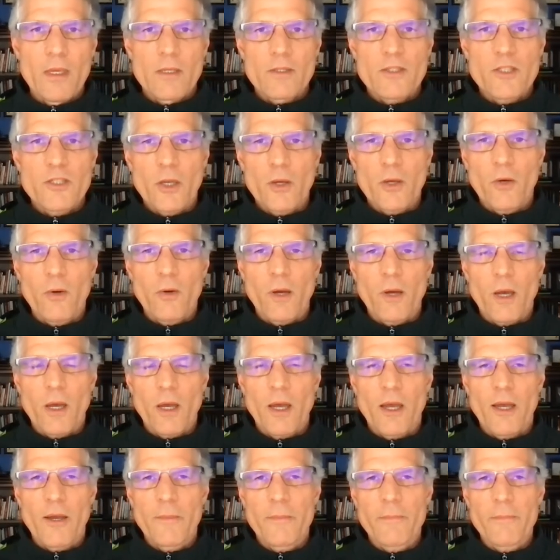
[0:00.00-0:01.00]
so
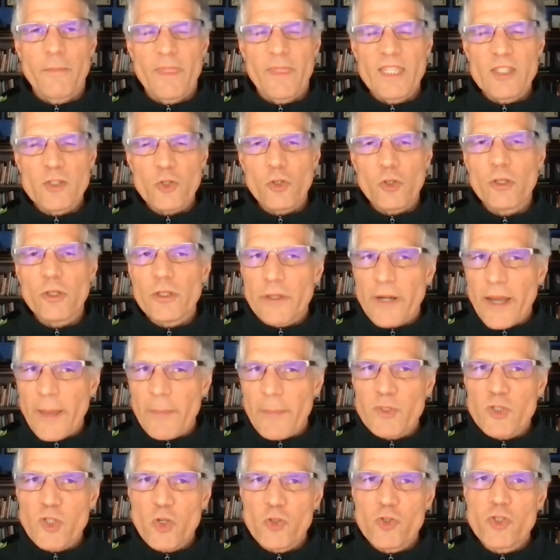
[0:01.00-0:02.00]
um, these earlier
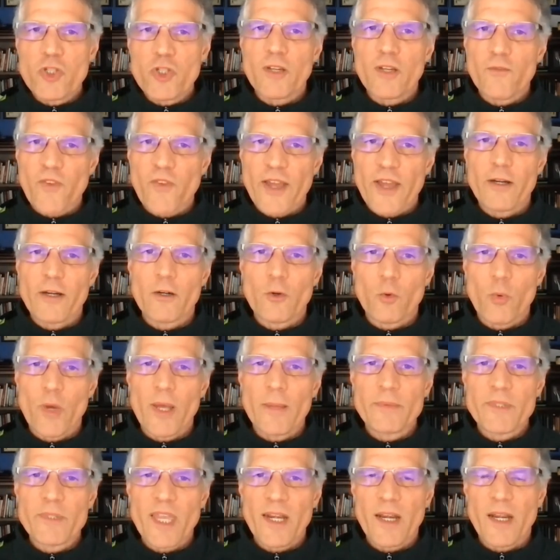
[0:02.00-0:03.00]
episodes you can find on our
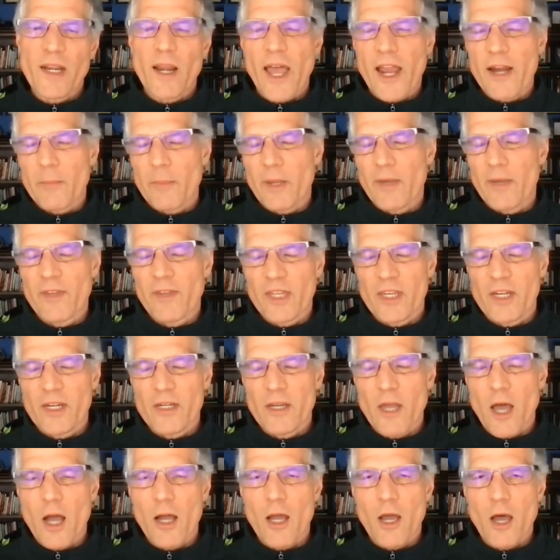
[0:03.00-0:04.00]
website at
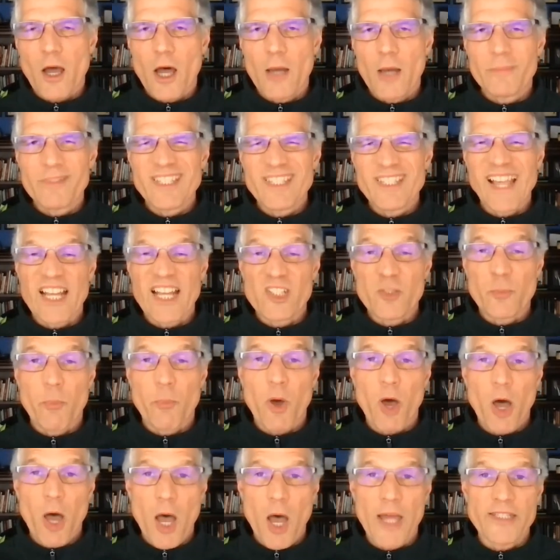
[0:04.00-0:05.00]
hiremyva.com slash
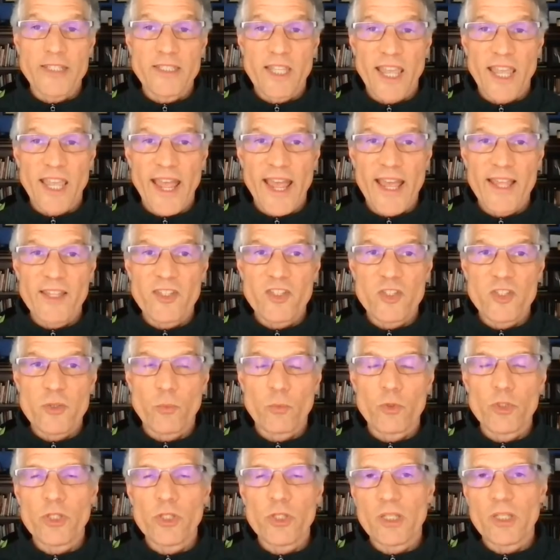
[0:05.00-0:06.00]
podcasts,
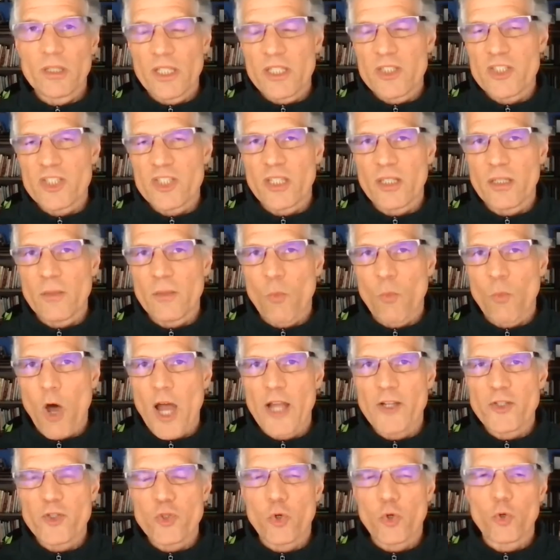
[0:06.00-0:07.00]
where you can listen,
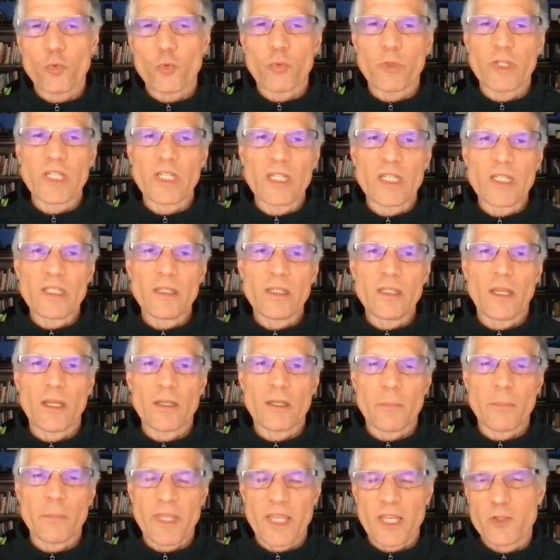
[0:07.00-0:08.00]
watch, or read,
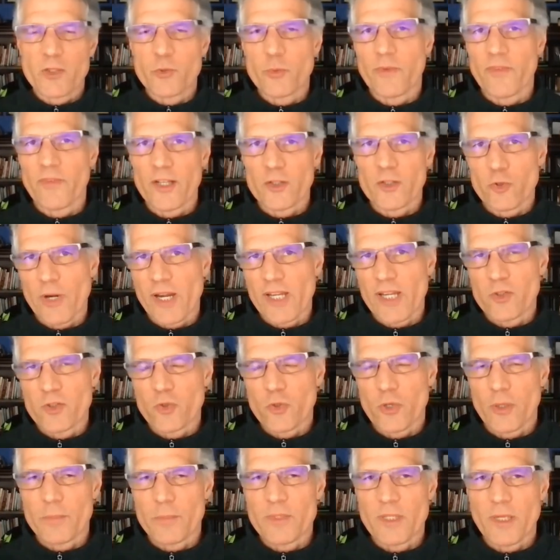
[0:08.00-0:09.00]
and because we've got
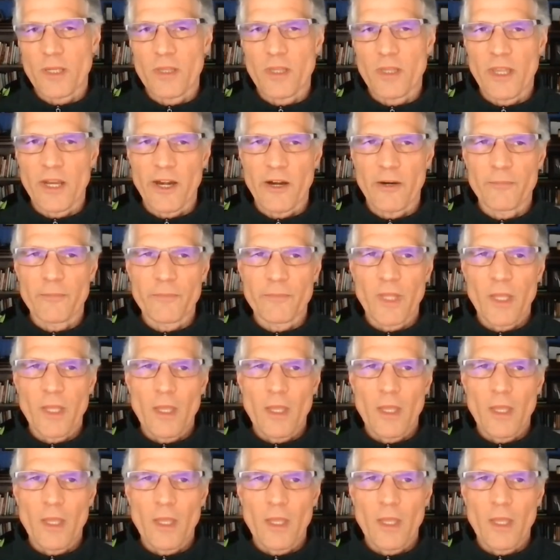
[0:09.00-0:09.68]
transcripts there.